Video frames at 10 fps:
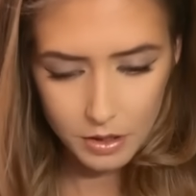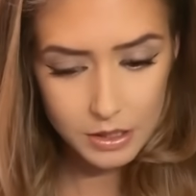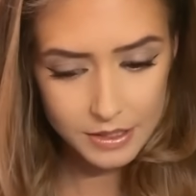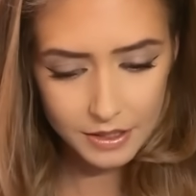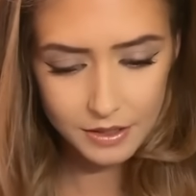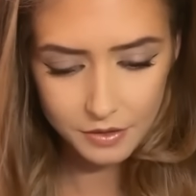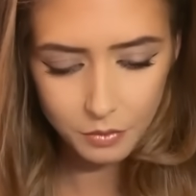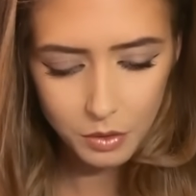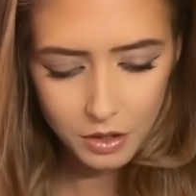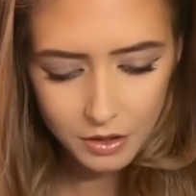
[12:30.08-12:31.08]
Six
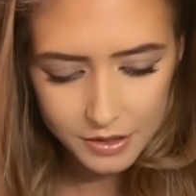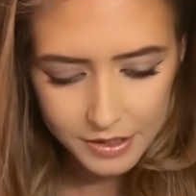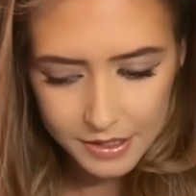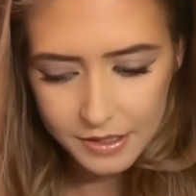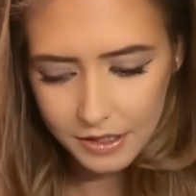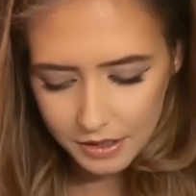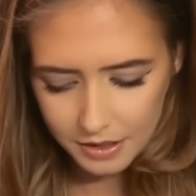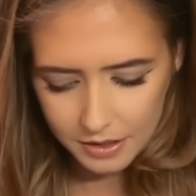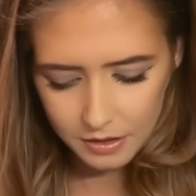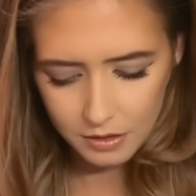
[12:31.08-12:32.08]
of Wands. This is
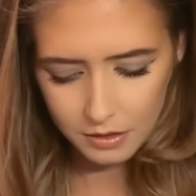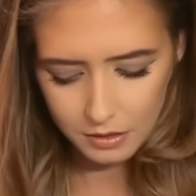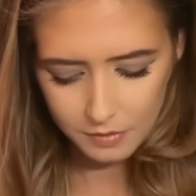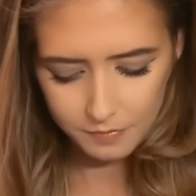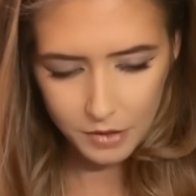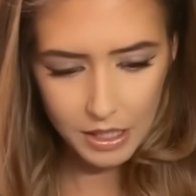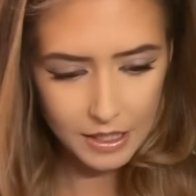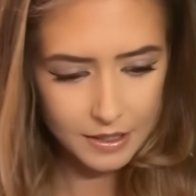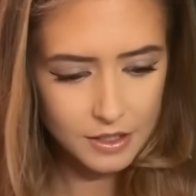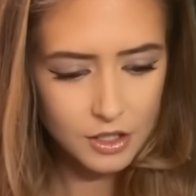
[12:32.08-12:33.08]
nice.
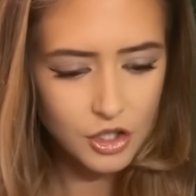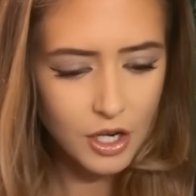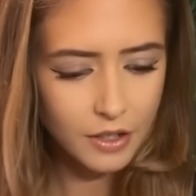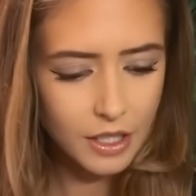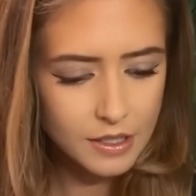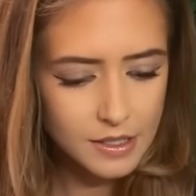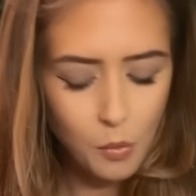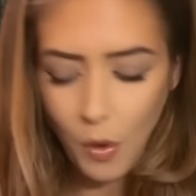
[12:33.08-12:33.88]
And the Chariot.